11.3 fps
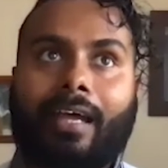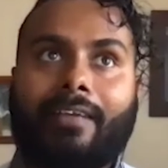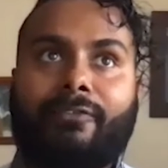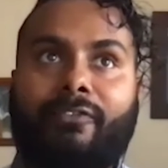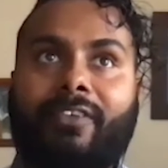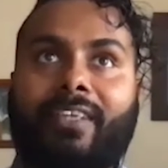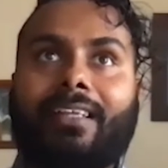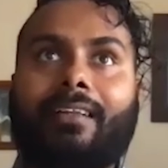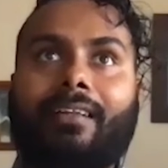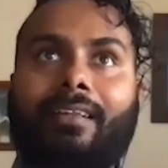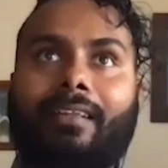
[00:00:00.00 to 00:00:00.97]

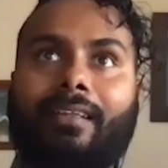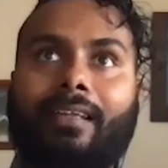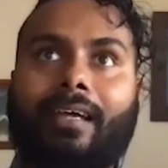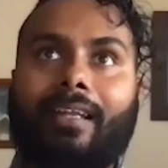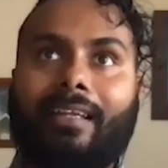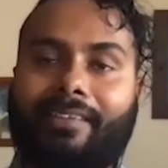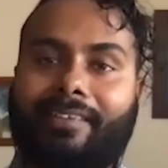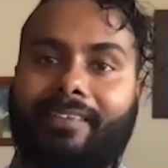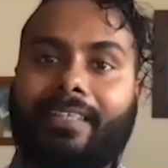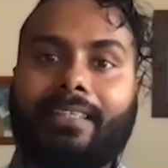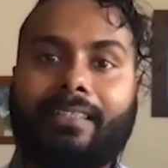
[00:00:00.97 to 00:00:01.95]
feel and I
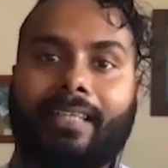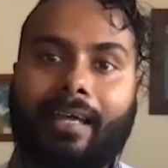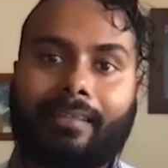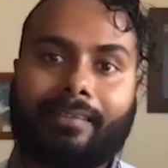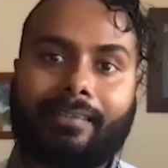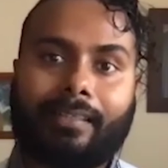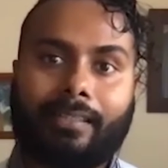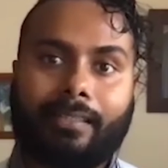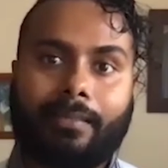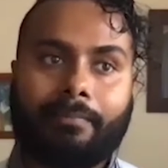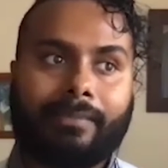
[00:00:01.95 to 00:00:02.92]
see that
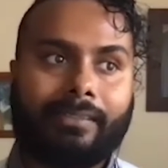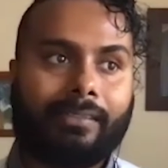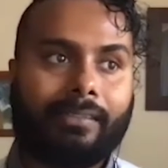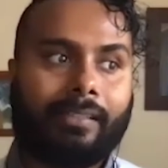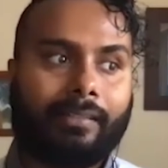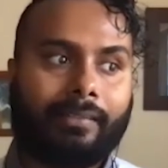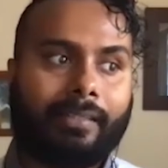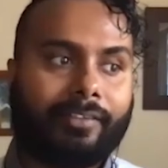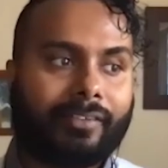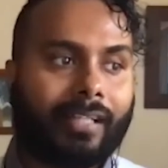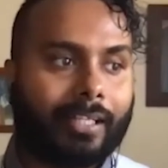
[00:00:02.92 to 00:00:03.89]

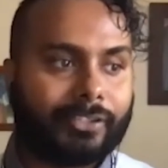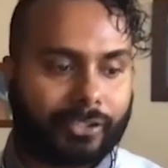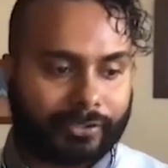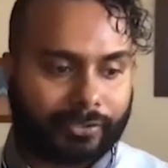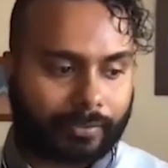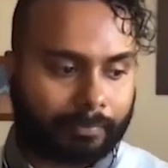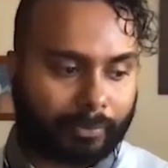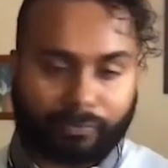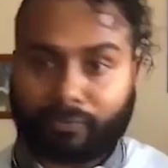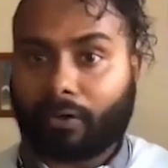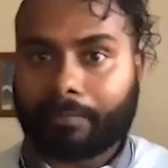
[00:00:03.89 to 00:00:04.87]
it's not just
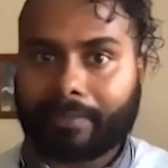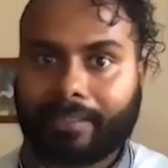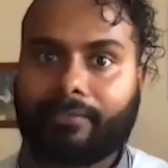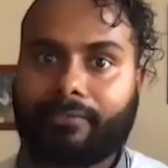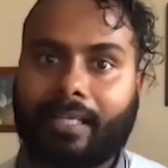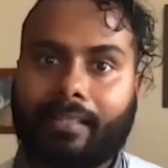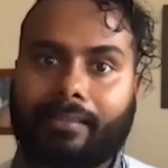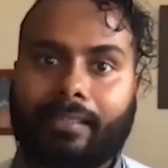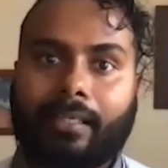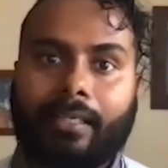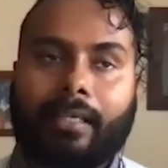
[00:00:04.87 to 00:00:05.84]
performative, that
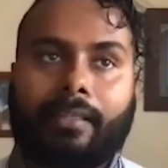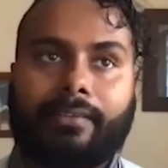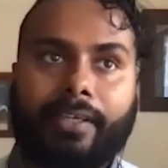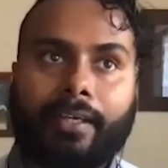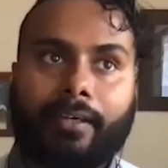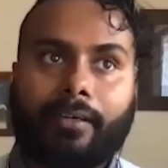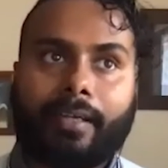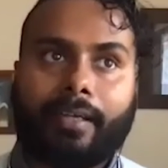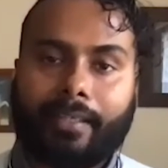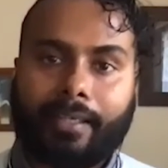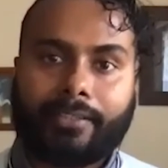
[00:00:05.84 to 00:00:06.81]
they're
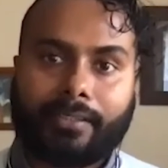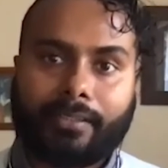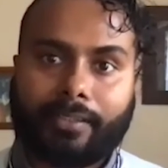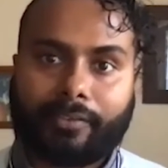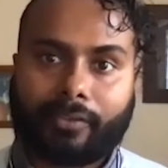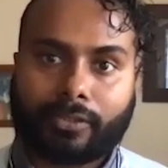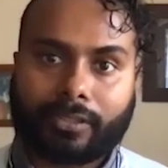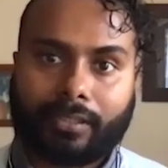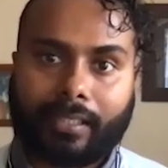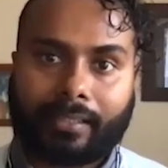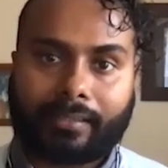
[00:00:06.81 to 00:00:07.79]
engaged in this
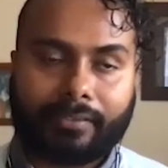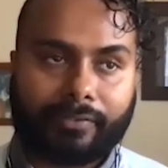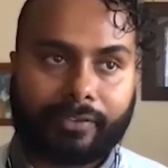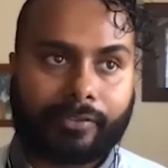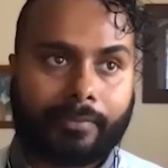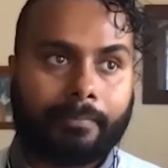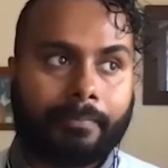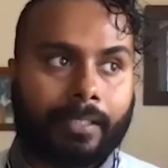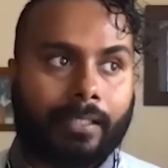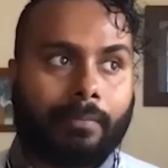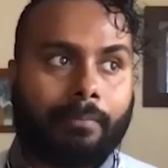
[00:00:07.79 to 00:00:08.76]
social activism,
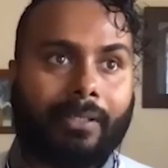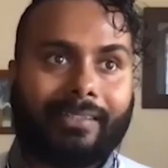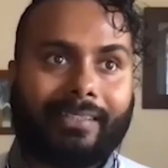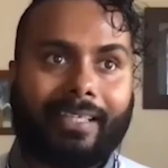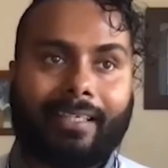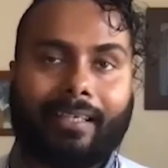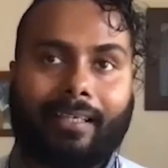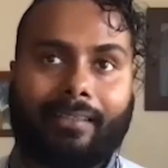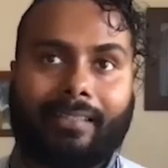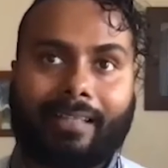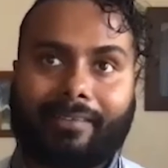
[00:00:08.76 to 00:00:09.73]
but
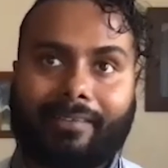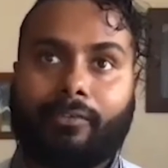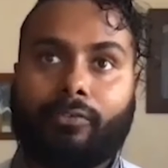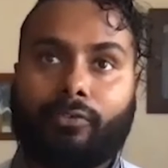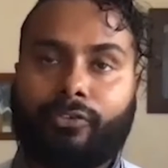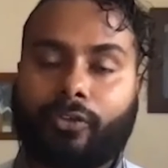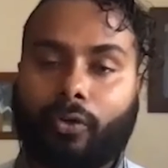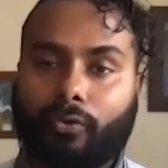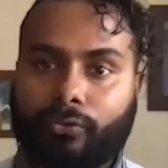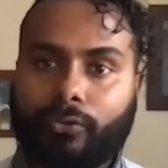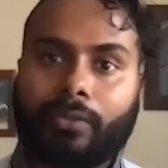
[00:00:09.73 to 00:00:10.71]
that's so
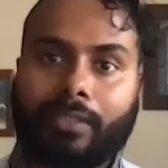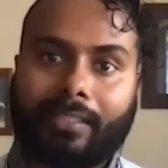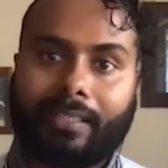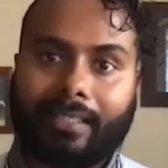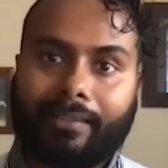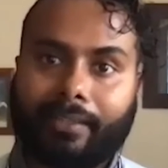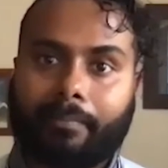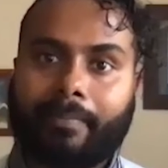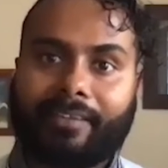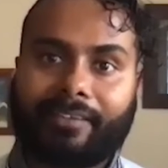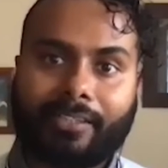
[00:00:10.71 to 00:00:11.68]
rooted in their
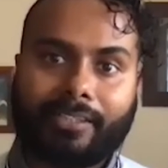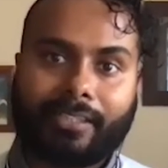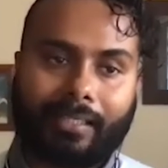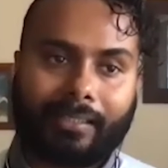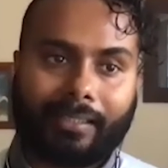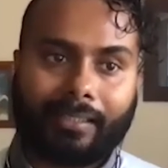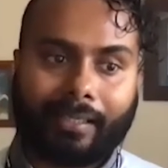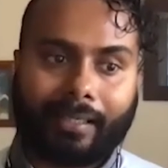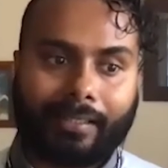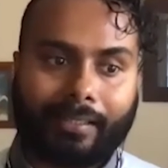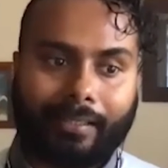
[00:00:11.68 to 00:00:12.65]
message and
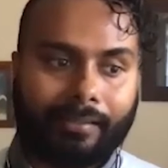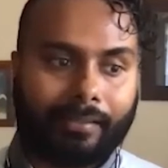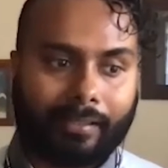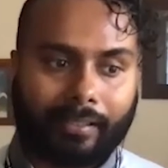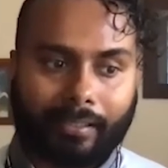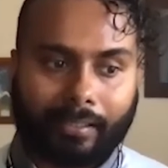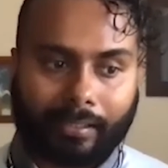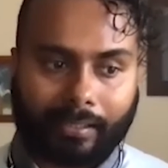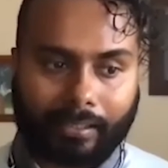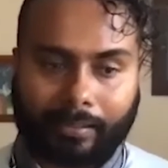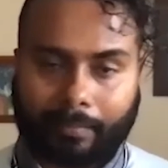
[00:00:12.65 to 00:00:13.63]

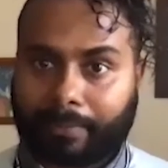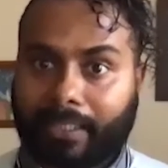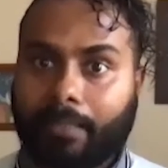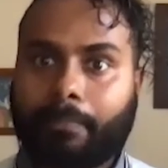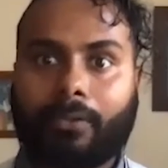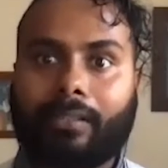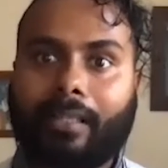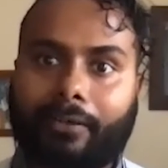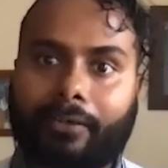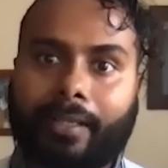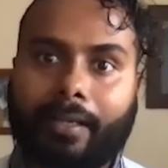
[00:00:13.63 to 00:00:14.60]
in the people that
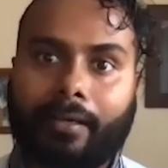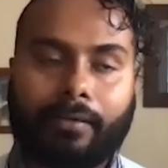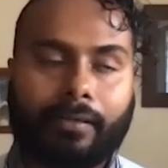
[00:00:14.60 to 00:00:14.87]
are there.